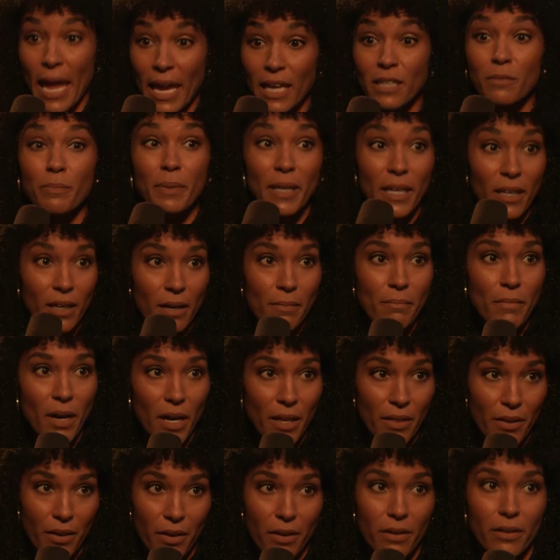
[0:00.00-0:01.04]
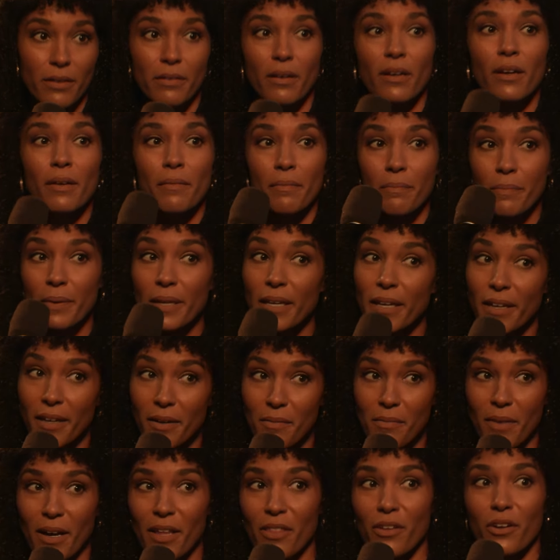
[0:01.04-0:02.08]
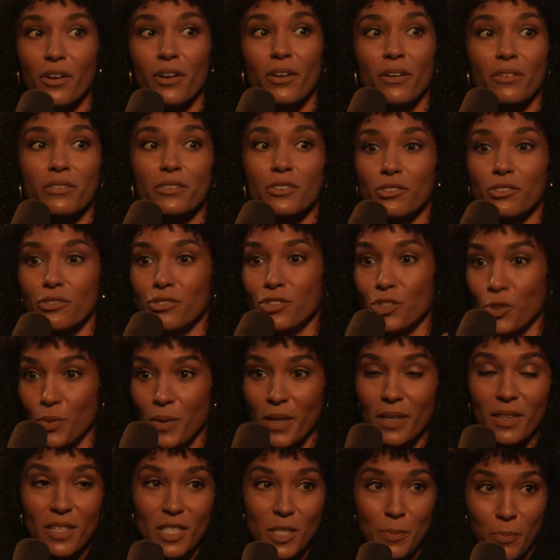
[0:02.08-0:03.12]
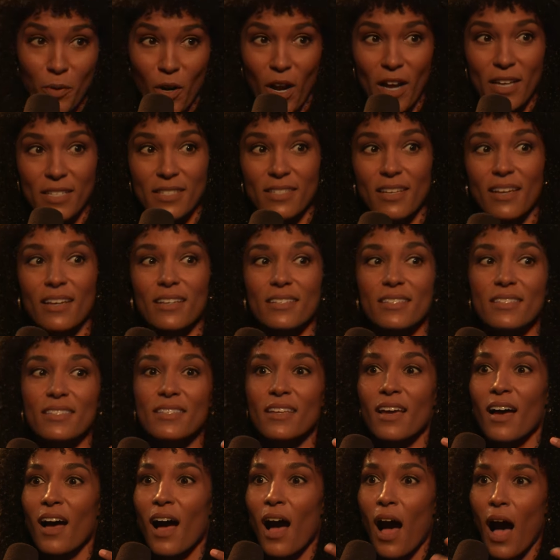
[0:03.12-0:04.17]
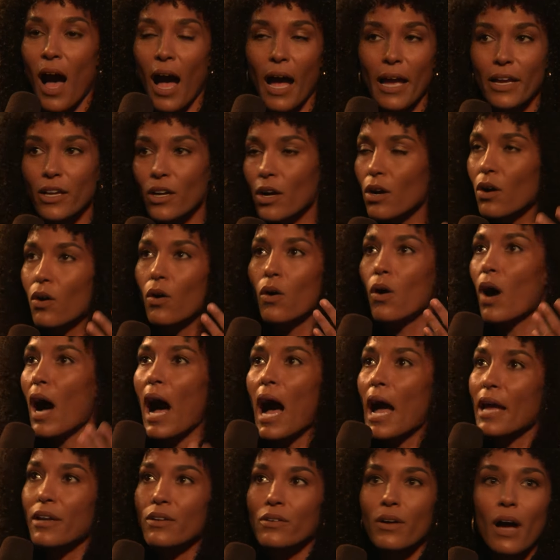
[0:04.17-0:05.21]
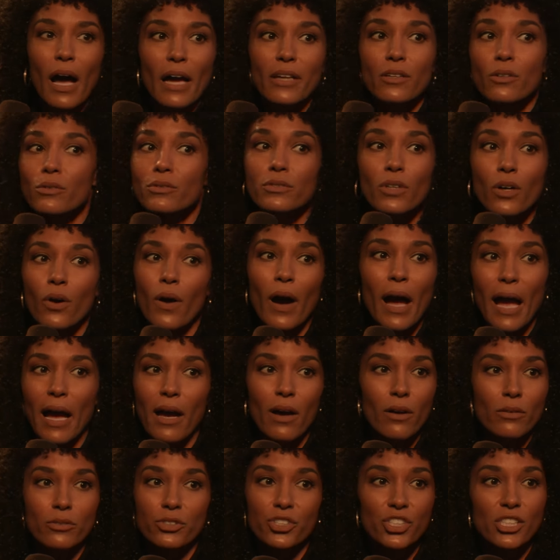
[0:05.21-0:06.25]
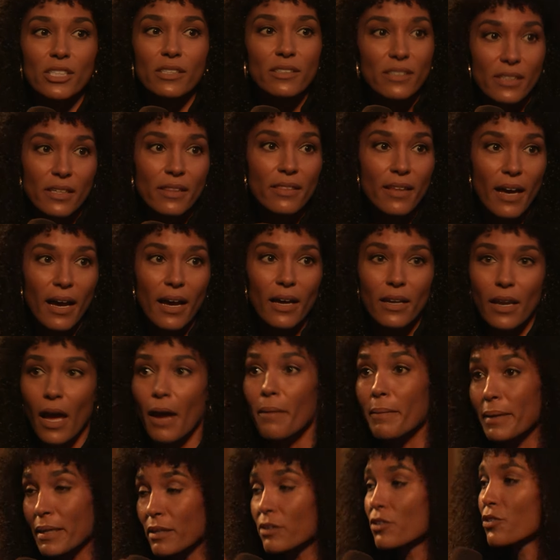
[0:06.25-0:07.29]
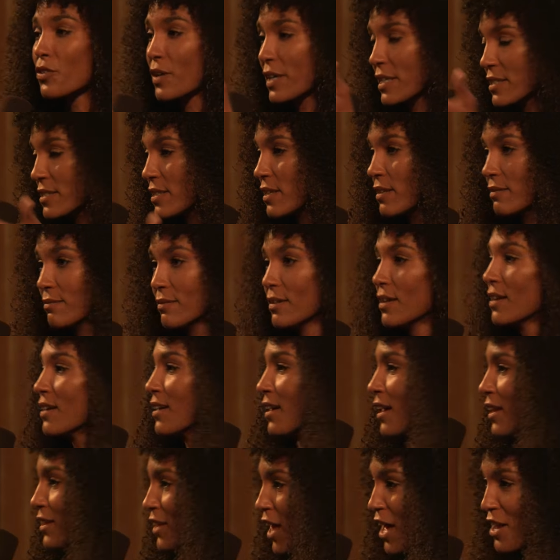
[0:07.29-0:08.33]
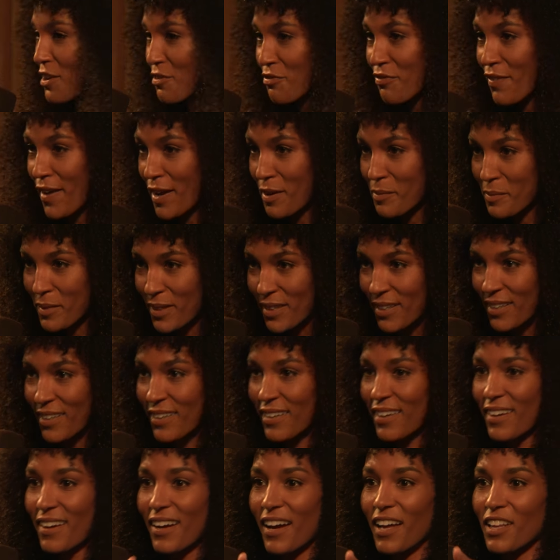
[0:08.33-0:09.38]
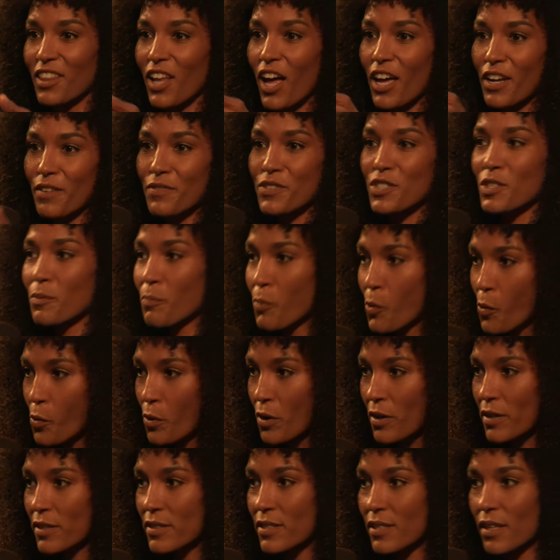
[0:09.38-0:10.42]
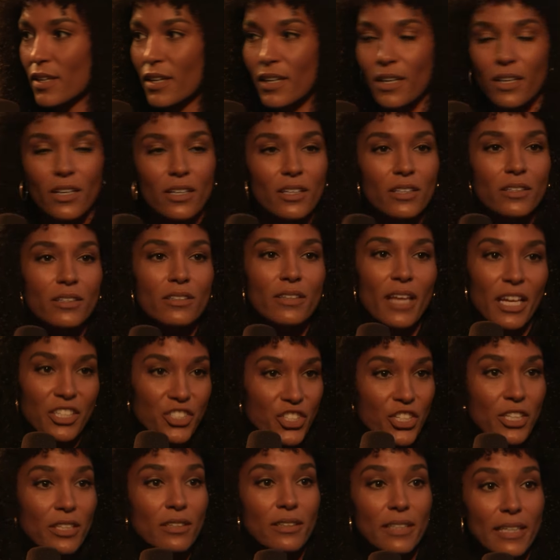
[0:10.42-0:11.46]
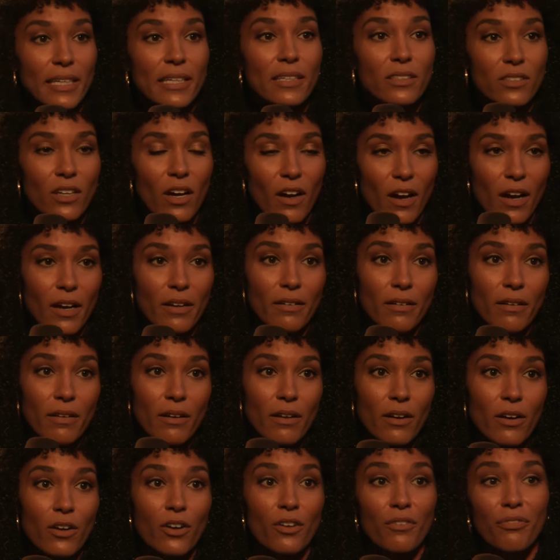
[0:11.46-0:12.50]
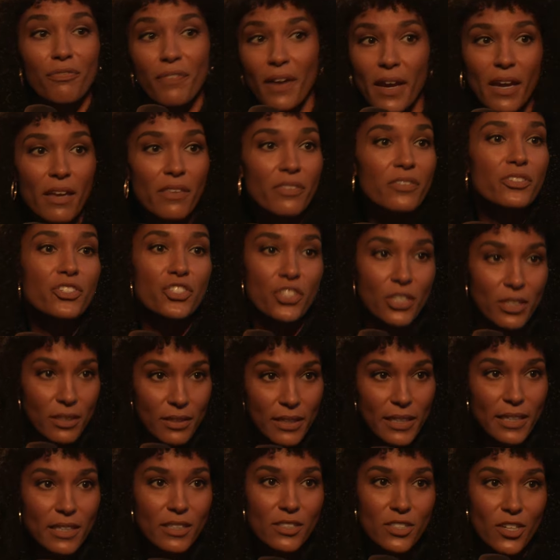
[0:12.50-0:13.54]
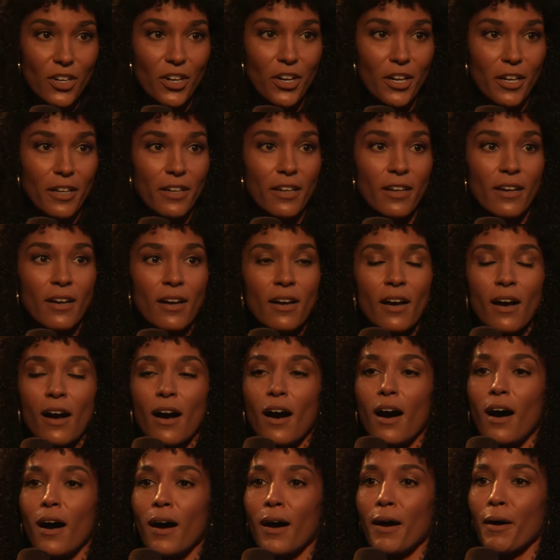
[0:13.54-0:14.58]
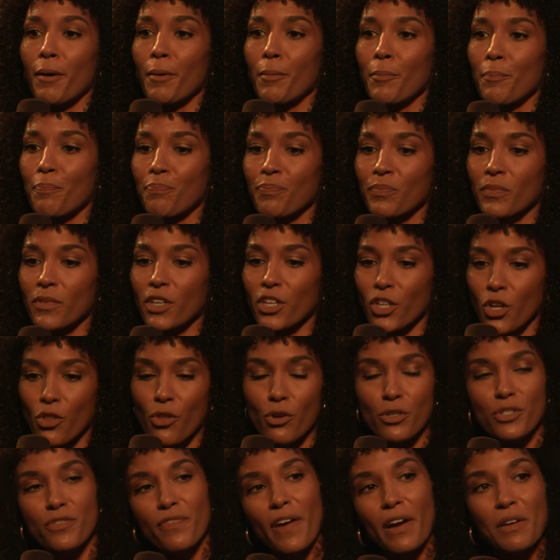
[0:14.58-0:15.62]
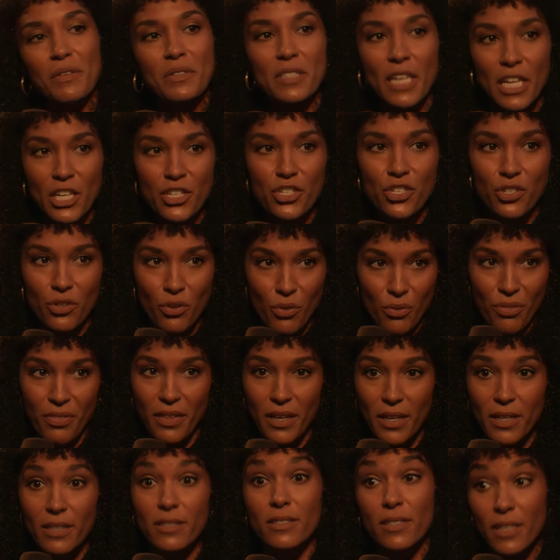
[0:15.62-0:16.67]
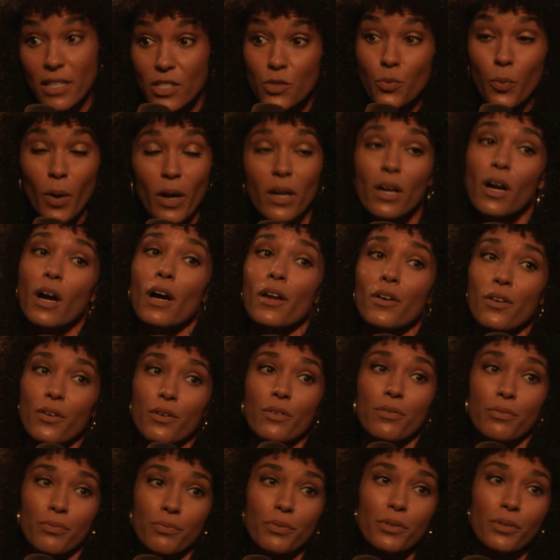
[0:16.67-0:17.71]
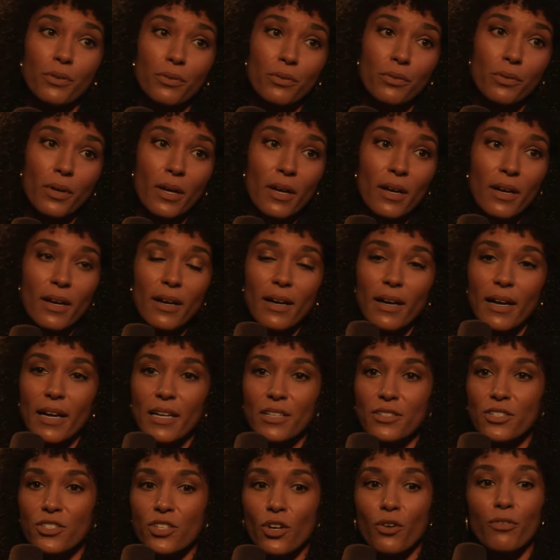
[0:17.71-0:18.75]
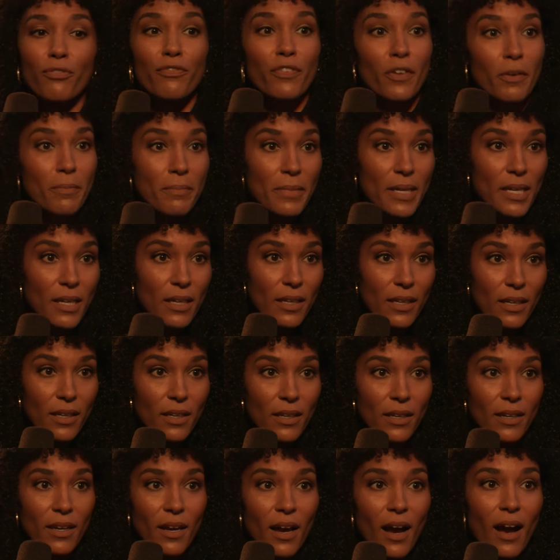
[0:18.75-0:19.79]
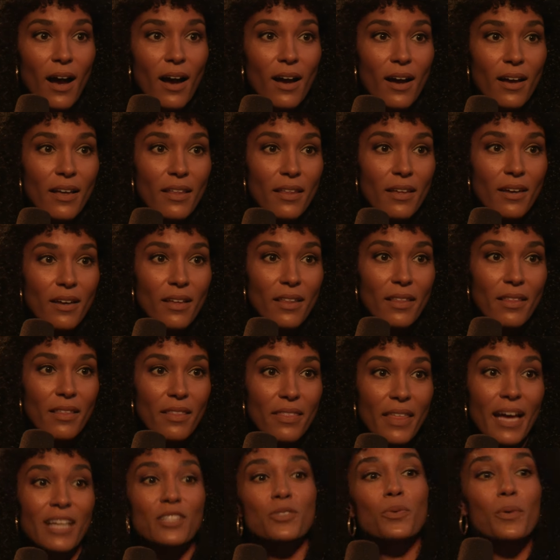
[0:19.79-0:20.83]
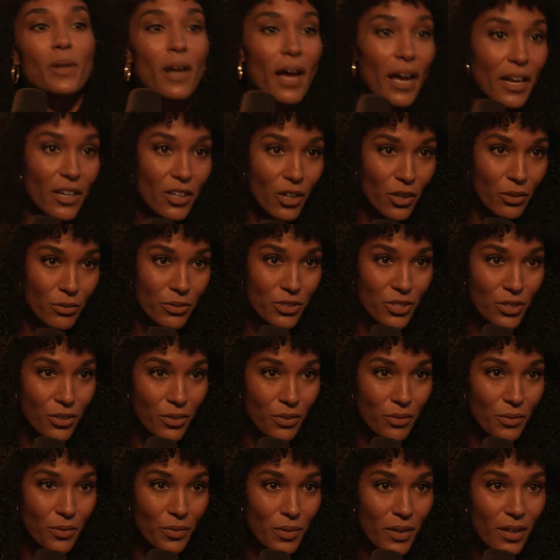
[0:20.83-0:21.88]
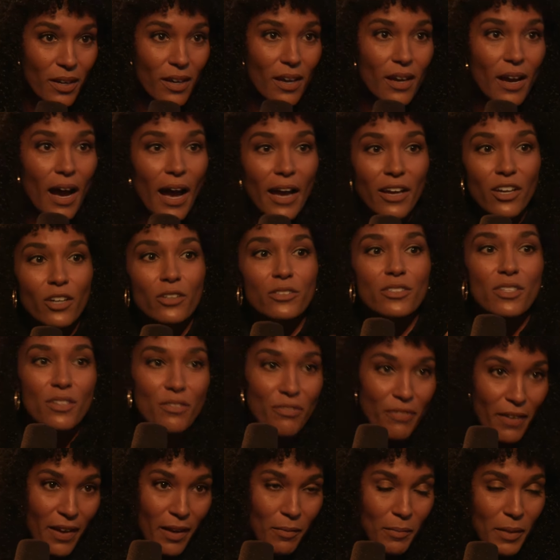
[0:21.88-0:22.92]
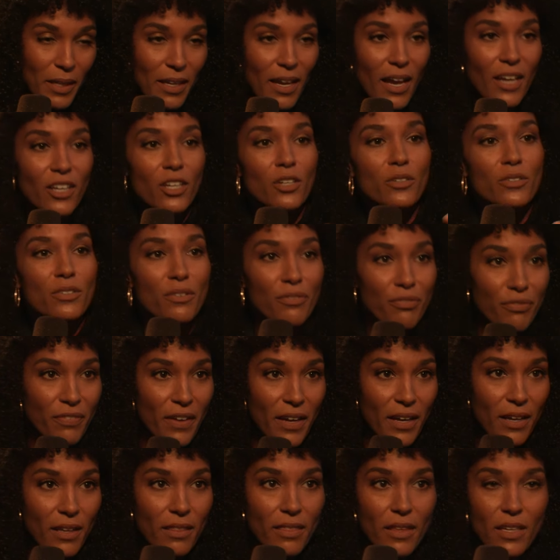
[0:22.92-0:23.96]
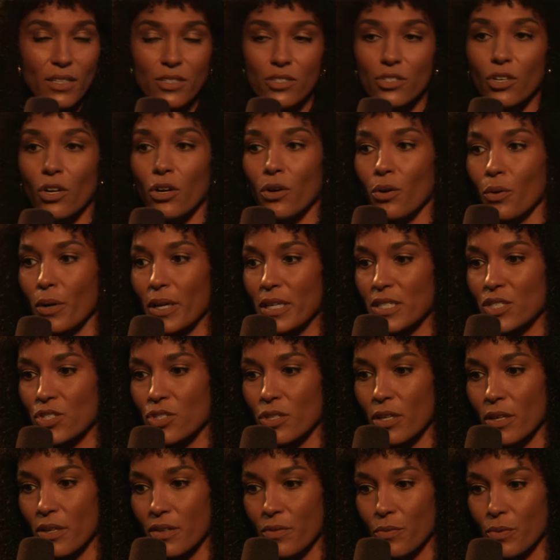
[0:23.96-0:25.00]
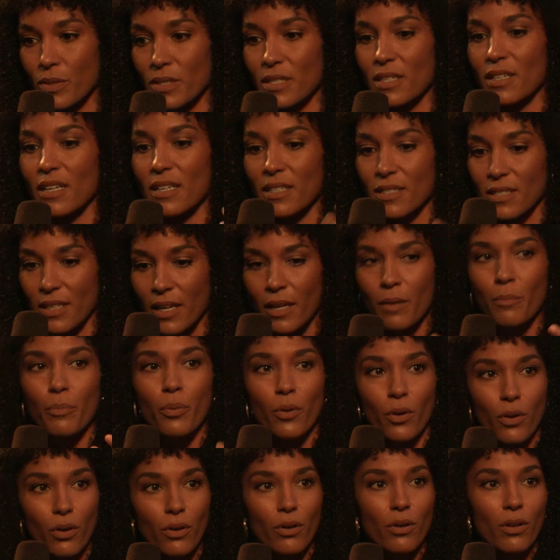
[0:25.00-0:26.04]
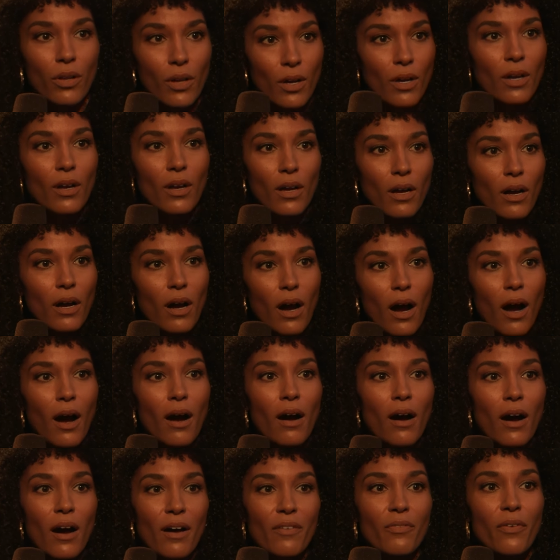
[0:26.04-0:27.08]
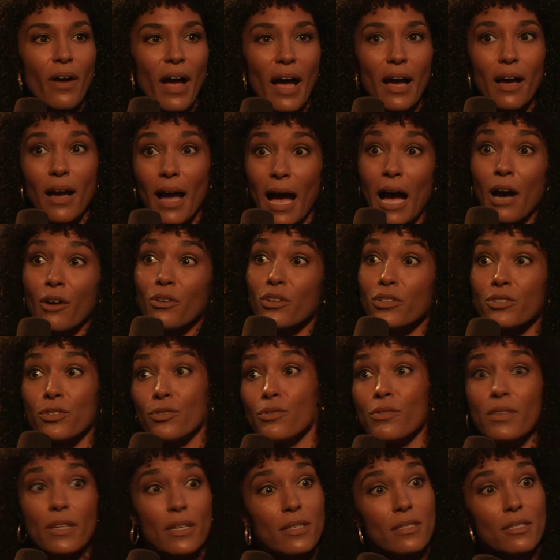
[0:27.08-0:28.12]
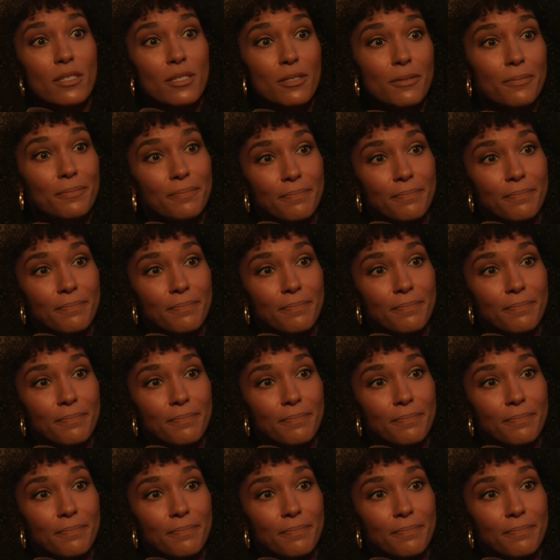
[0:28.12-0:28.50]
being a mother, doing this process, I go, I don't know how she did that. I mean, granted, a lot of family, a lot of support, that she leaned on, her faith she leaned on, those foundational things is what got her through. And so for me, that's what I go to. Yeah. I go to the family, I go to faith. And so it was an example of how to do this.